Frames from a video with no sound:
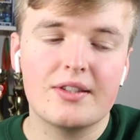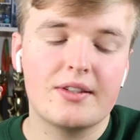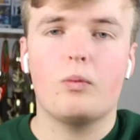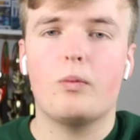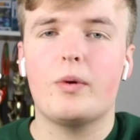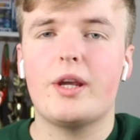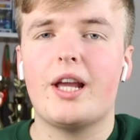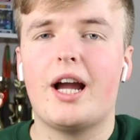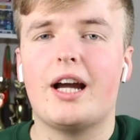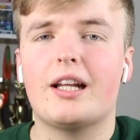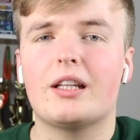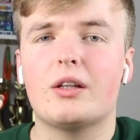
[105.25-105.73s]

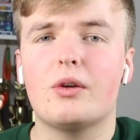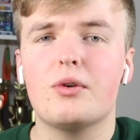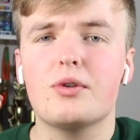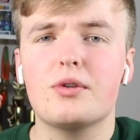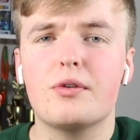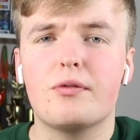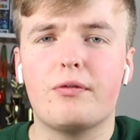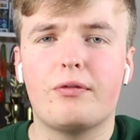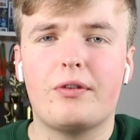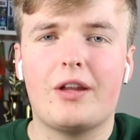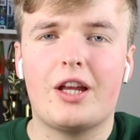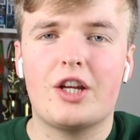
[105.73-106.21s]
We had lots
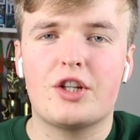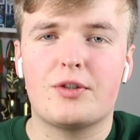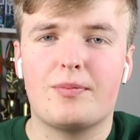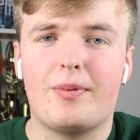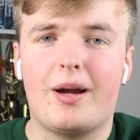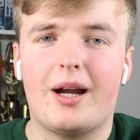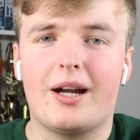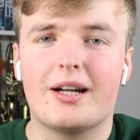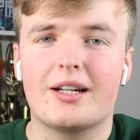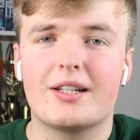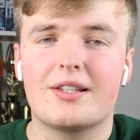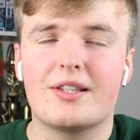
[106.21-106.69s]
of
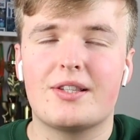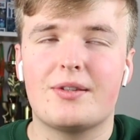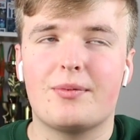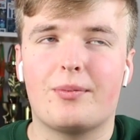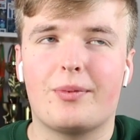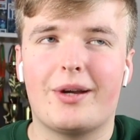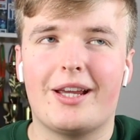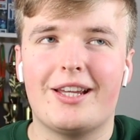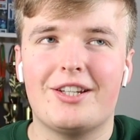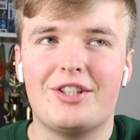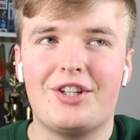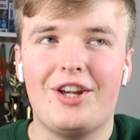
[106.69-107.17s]
flashbacks,
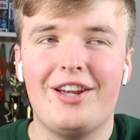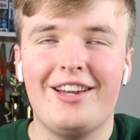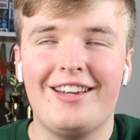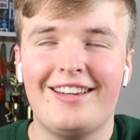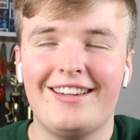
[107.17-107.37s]
which